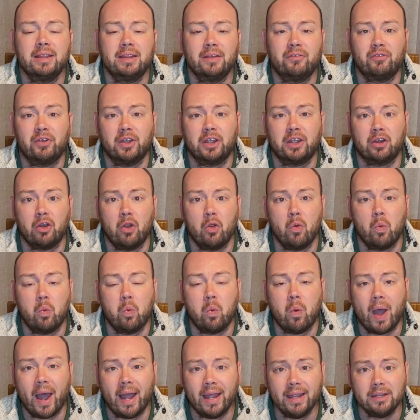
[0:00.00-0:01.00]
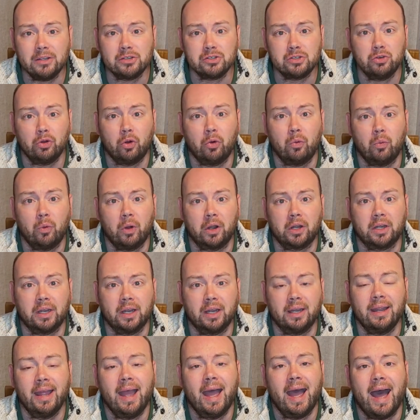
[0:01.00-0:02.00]
to figure out why it's not
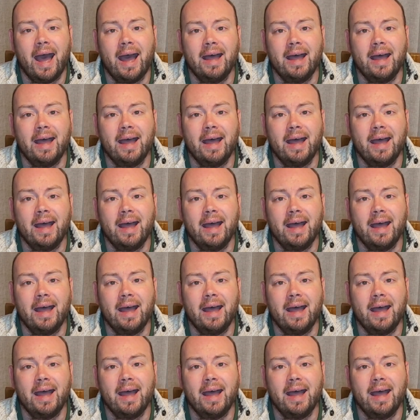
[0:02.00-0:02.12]
working